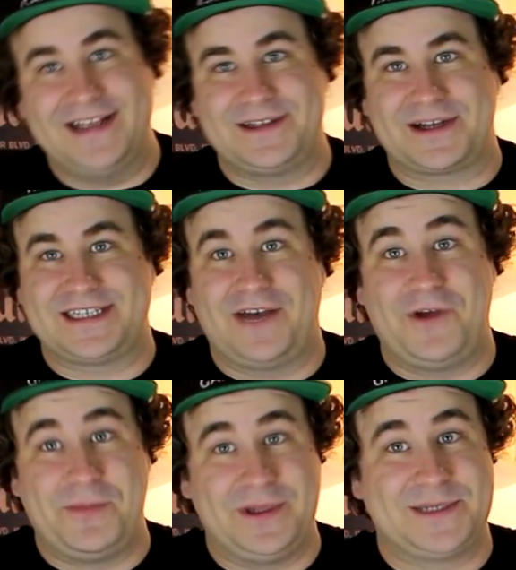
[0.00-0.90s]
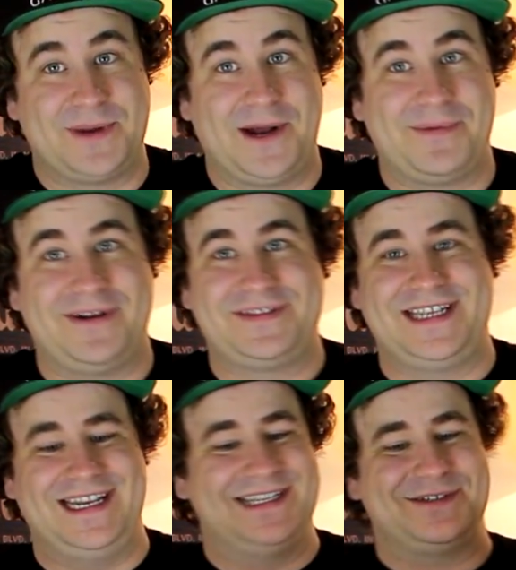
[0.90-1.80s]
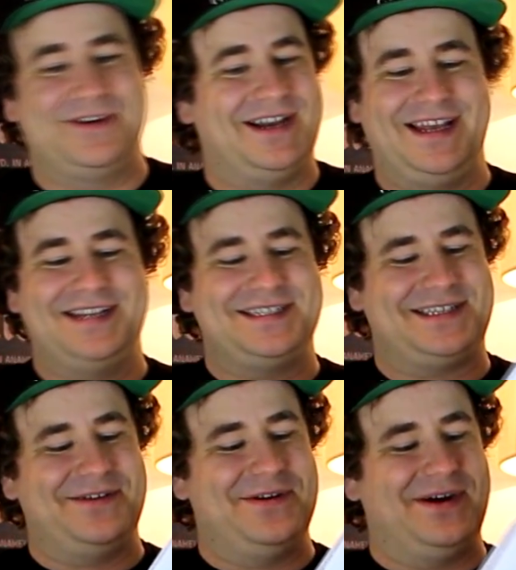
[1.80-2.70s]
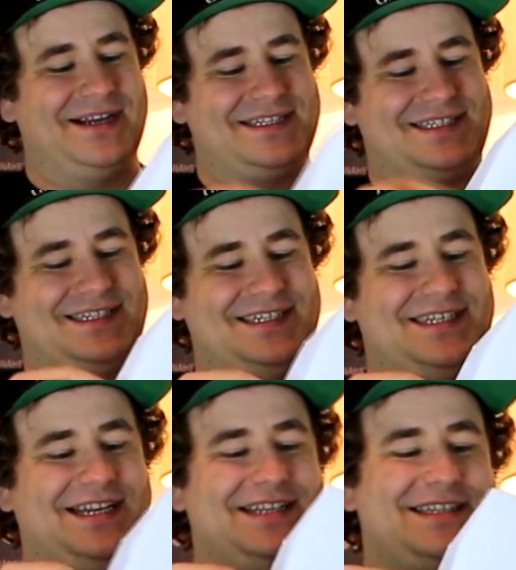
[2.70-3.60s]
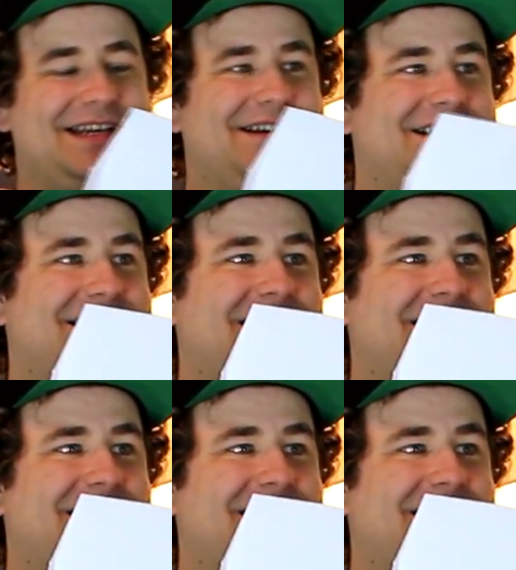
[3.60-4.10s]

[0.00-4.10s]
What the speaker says: it is, like I said, I've opened this one up and I've seen this already, and it's so nice. Check this out.